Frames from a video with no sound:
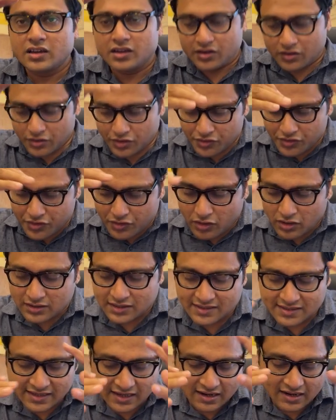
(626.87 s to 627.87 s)
you know, draw
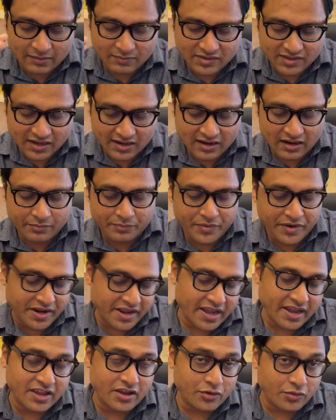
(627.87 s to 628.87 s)
the circumcircle
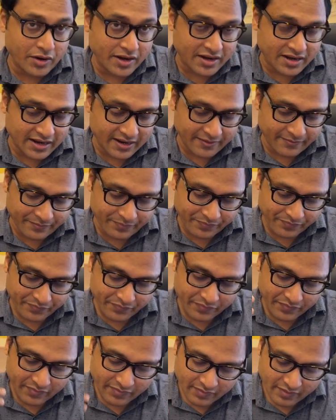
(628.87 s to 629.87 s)
pretty accurately.
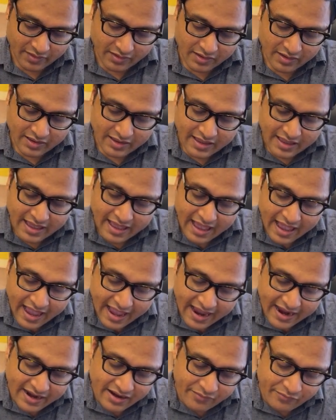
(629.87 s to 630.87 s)

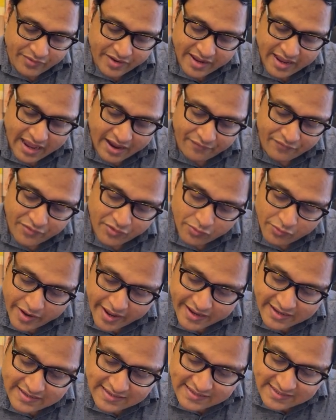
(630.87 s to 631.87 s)
And we have to
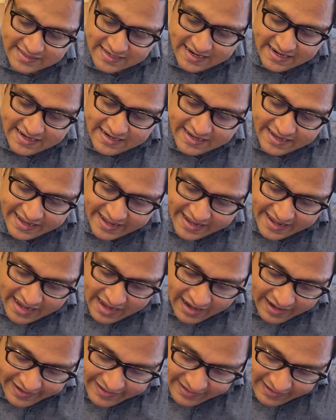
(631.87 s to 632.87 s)
extend
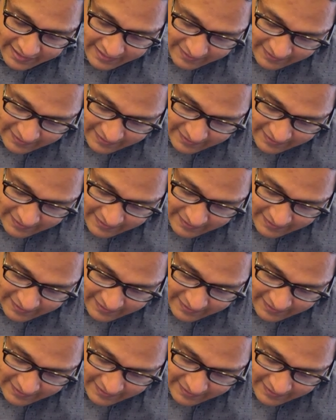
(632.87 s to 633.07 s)
AI.